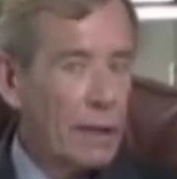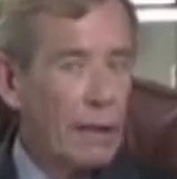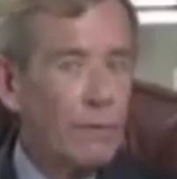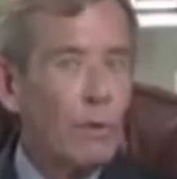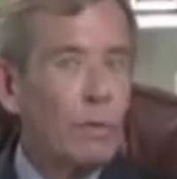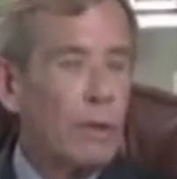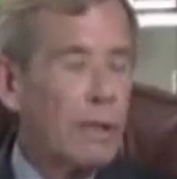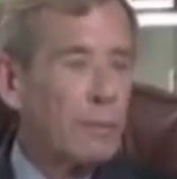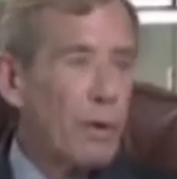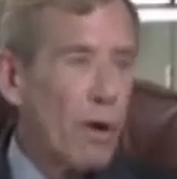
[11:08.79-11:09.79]
if you
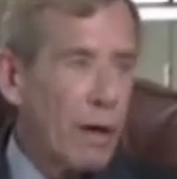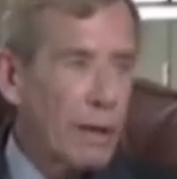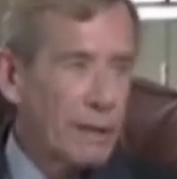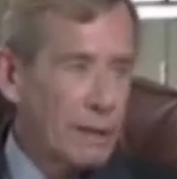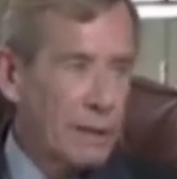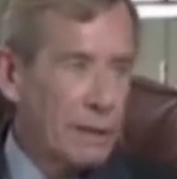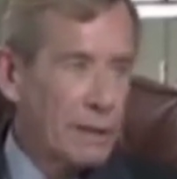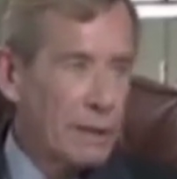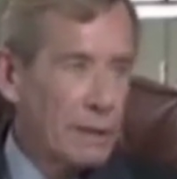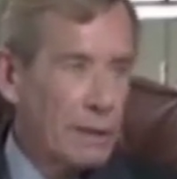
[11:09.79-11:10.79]
look at
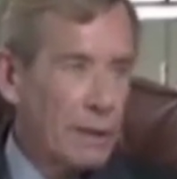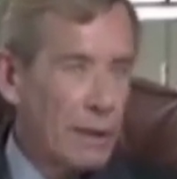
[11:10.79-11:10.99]
Parkinson's,